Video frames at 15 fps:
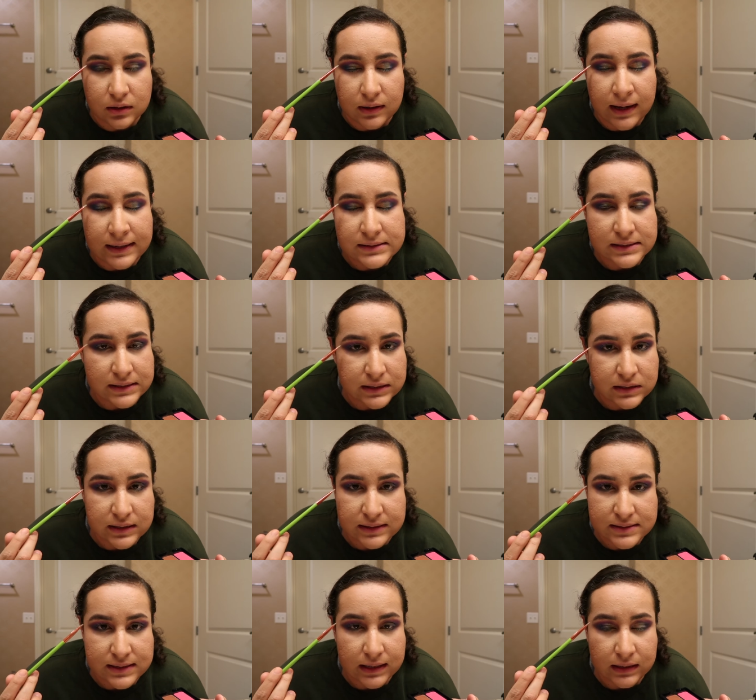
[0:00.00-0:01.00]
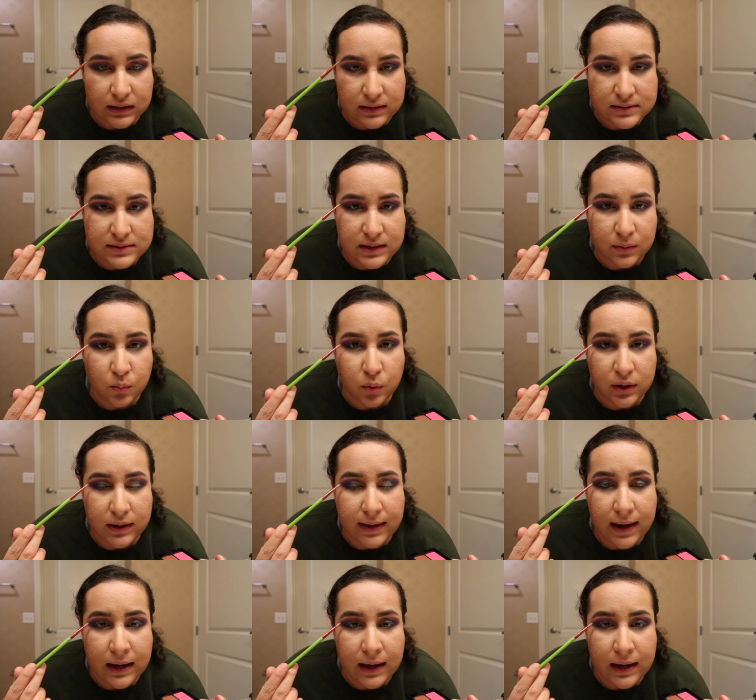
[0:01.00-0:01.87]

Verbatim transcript: I did it exactly the same way.